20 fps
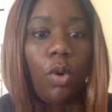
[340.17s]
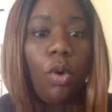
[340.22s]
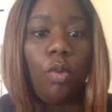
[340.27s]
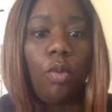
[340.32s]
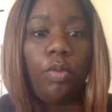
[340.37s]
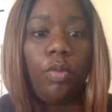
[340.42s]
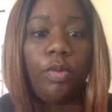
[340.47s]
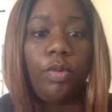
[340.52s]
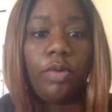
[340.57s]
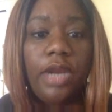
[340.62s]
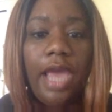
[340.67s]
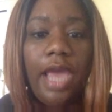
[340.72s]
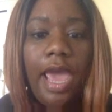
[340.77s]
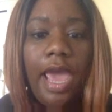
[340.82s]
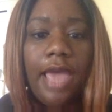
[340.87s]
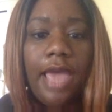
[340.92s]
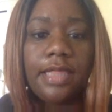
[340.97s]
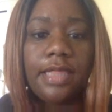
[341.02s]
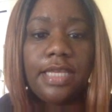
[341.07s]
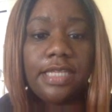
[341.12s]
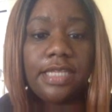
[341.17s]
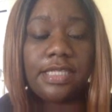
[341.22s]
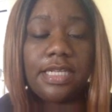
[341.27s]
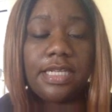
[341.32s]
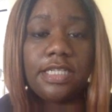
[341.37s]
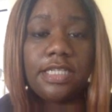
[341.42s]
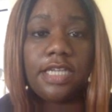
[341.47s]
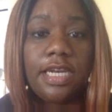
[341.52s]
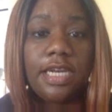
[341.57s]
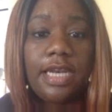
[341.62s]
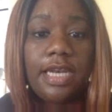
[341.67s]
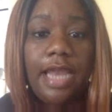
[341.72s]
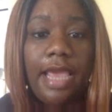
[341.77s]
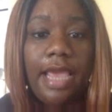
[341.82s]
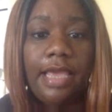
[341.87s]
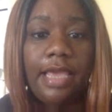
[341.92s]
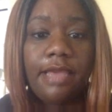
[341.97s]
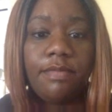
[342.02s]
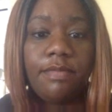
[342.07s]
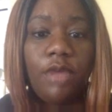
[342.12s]
We want to add the extension
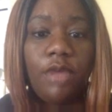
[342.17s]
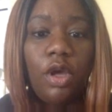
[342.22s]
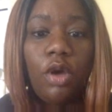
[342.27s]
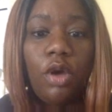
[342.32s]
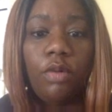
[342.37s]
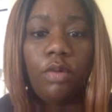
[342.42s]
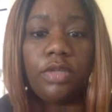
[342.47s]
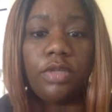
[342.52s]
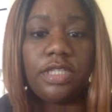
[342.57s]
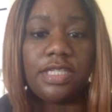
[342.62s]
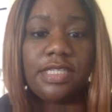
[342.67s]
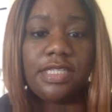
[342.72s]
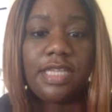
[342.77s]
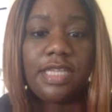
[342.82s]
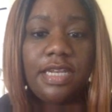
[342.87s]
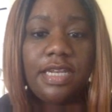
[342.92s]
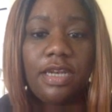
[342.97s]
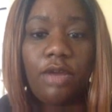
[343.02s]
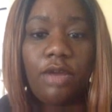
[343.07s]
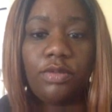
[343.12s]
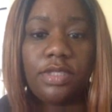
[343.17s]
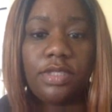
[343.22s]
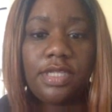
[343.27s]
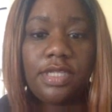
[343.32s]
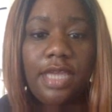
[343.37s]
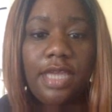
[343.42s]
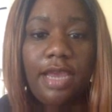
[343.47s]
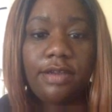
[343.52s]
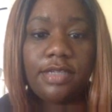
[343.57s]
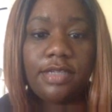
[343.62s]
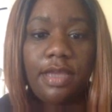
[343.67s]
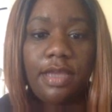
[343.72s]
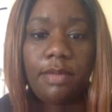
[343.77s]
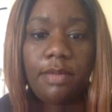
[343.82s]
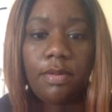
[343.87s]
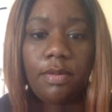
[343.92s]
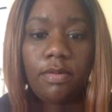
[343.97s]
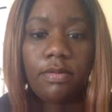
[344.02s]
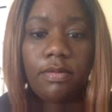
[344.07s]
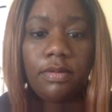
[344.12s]
name, which is send notes to
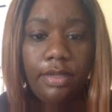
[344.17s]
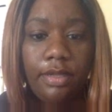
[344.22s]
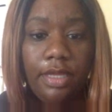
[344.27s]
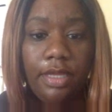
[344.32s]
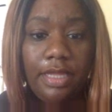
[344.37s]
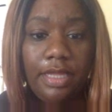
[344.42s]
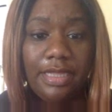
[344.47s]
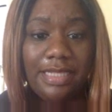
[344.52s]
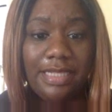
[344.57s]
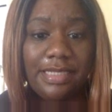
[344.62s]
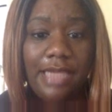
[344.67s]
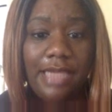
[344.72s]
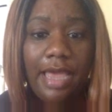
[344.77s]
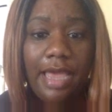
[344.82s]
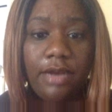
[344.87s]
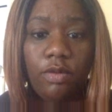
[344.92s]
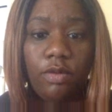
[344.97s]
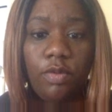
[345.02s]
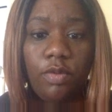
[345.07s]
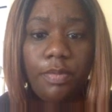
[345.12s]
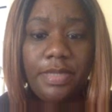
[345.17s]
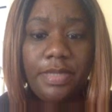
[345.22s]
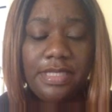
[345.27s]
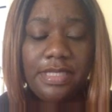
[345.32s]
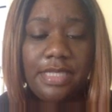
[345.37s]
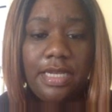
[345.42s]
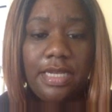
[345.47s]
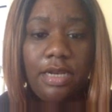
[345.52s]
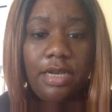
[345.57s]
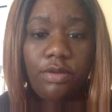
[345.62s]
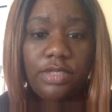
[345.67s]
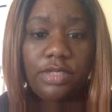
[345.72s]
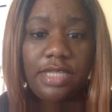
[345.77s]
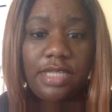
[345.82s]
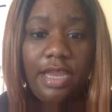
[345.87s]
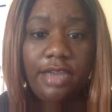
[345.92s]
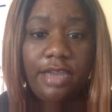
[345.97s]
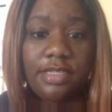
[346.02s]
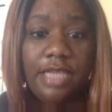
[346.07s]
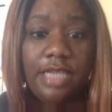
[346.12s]
Airtable. The title will be send notes to
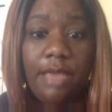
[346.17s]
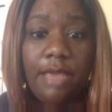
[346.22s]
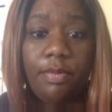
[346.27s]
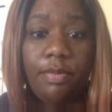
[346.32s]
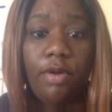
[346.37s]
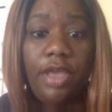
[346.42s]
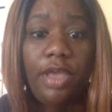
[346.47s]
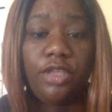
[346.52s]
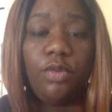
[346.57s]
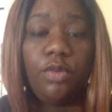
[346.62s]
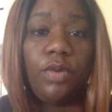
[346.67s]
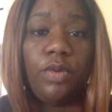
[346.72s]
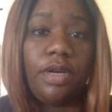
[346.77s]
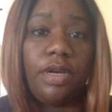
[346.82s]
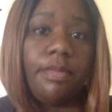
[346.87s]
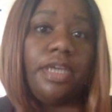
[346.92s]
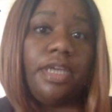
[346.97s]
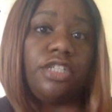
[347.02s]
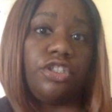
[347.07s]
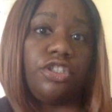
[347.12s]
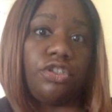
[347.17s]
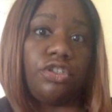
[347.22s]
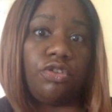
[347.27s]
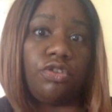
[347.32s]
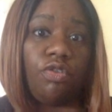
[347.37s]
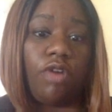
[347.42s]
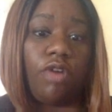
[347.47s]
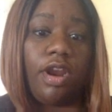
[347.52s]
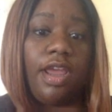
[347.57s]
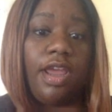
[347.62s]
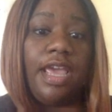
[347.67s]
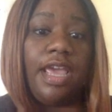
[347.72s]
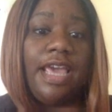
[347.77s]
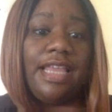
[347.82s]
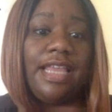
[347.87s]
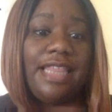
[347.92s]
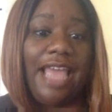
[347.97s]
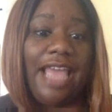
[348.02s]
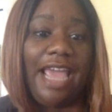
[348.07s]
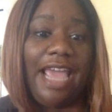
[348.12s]
Airtable, and you want to make sure
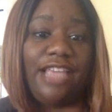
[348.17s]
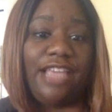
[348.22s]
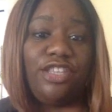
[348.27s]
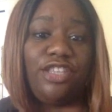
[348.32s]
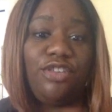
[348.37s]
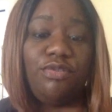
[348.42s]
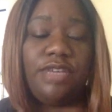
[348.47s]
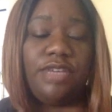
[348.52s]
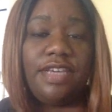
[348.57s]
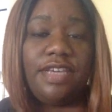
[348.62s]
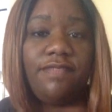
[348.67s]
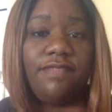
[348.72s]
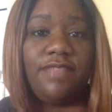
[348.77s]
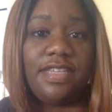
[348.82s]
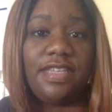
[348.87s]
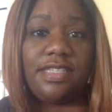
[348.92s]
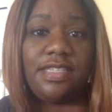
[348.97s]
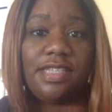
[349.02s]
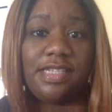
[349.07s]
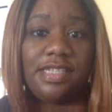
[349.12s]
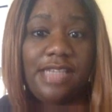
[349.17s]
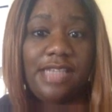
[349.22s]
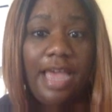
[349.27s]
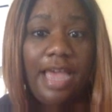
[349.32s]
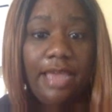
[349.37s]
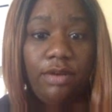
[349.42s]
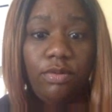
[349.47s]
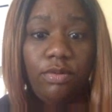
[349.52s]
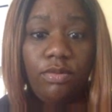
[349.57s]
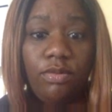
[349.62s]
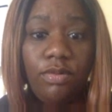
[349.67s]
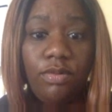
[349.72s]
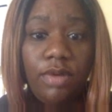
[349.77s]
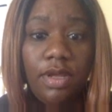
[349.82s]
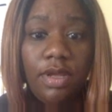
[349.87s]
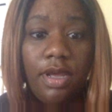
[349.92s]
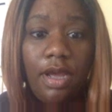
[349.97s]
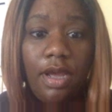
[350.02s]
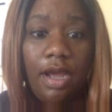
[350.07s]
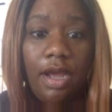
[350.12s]
that you give this the title.
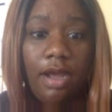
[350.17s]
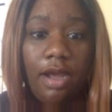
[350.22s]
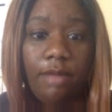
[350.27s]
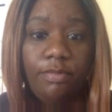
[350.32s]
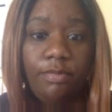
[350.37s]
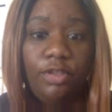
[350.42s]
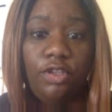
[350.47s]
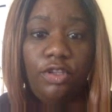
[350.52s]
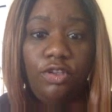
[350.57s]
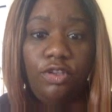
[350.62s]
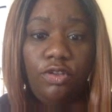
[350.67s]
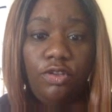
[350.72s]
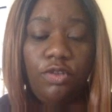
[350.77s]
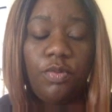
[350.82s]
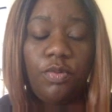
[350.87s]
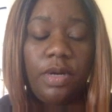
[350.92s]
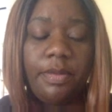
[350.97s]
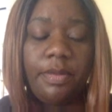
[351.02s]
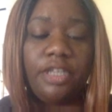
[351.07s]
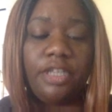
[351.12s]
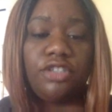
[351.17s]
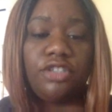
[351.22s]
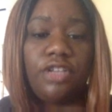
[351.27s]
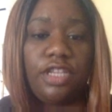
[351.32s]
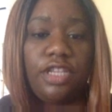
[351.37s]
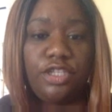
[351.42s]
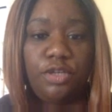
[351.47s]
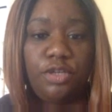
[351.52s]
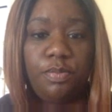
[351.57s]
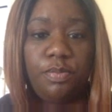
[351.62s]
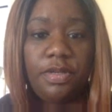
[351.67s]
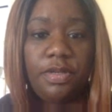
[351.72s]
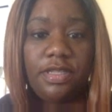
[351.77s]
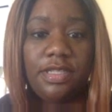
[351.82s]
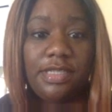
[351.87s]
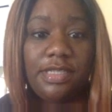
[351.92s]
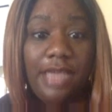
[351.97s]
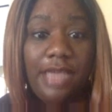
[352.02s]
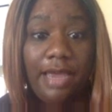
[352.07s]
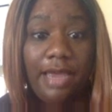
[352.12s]
You want to make sure that you put the
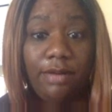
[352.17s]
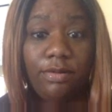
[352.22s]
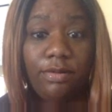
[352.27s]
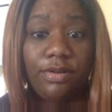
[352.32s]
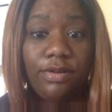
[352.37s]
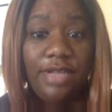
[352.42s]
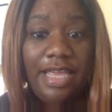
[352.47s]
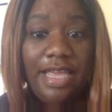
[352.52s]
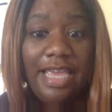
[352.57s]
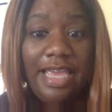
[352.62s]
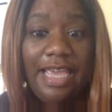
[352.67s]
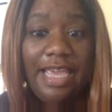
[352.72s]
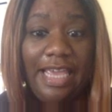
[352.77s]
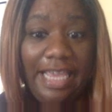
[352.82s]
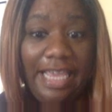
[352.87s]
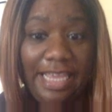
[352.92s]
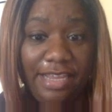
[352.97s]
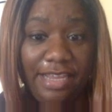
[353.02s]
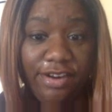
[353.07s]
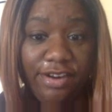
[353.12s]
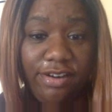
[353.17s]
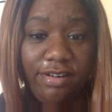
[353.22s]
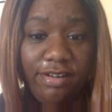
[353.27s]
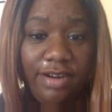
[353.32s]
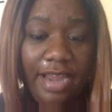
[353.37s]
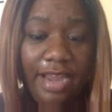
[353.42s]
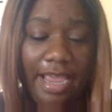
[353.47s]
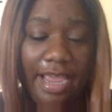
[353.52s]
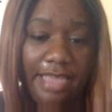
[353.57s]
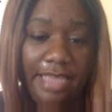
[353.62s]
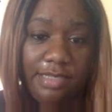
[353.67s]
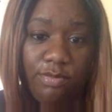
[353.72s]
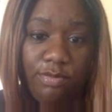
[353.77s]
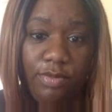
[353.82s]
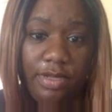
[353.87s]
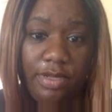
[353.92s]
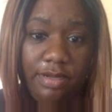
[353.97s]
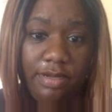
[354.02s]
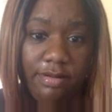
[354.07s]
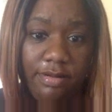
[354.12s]
title here as
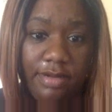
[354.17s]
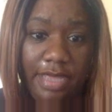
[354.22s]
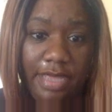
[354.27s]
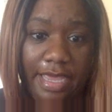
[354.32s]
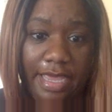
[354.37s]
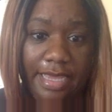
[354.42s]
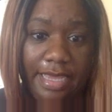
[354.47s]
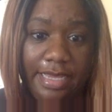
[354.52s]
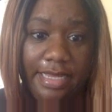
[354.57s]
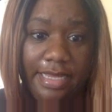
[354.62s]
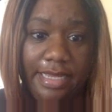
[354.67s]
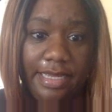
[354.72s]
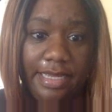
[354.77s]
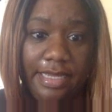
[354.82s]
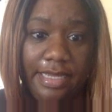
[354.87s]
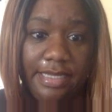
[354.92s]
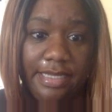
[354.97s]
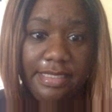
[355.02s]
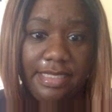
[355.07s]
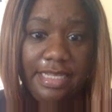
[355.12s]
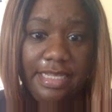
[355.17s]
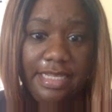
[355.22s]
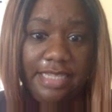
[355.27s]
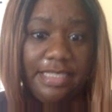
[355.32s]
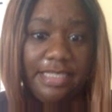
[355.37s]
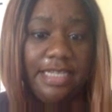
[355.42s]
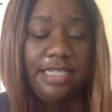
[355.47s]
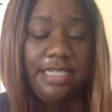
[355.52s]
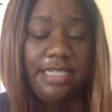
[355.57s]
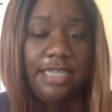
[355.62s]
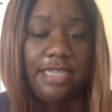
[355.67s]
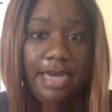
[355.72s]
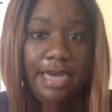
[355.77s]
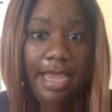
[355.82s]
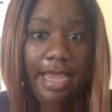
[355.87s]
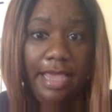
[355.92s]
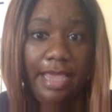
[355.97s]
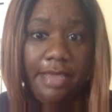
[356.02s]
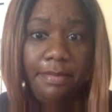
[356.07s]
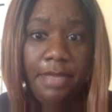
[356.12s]
well as the extension
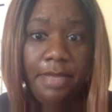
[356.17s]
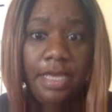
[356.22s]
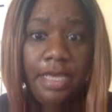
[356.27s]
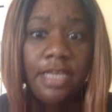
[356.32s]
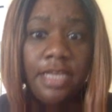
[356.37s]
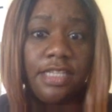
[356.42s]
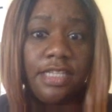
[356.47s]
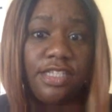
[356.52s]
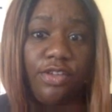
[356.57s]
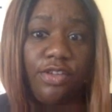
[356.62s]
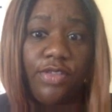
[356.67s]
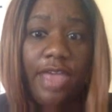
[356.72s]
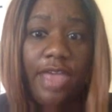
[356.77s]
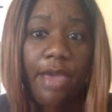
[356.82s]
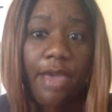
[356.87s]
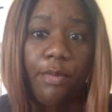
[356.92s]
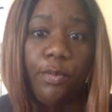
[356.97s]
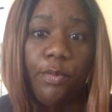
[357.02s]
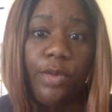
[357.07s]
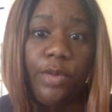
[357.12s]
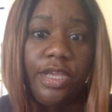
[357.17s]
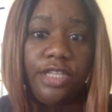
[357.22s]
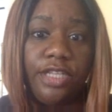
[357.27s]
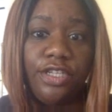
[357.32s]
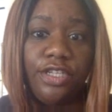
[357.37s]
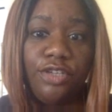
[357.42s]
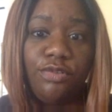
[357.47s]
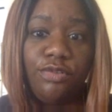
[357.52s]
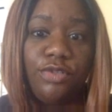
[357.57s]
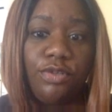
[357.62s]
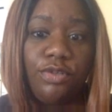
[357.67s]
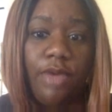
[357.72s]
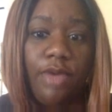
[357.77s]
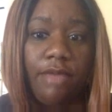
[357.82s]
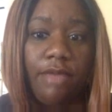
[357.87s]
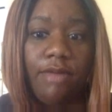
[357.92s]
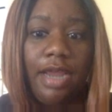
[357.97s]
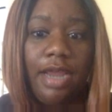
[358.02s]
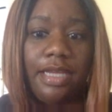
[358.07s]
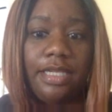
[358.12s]
name so that when you do a
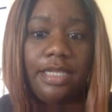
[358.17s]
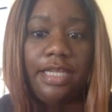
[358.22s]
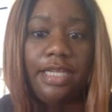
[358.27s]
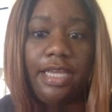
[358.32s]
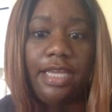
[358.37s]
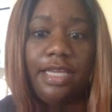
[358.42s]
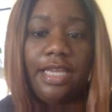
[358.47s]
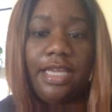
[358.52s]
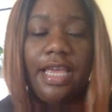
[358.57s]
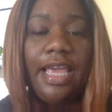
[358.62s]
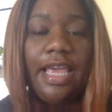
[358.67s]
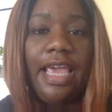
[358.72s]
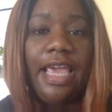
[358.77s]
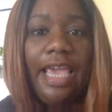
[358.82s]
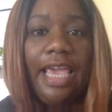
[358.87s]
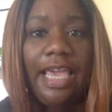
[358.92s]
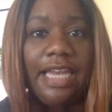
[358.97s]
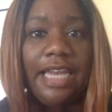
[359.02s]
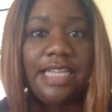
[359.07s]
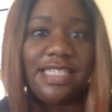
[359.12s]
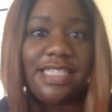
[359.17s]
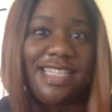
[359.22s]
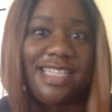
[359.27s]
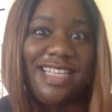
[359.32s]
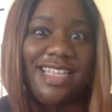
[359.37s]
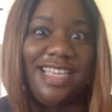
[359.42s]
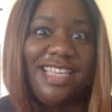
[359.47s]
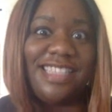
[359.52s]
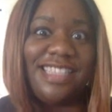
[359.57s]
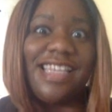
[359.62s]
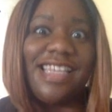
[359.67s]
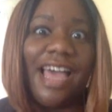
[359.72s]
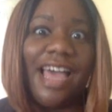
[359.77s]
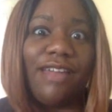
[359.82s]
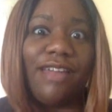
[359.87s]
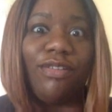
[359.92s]
right click, it is the title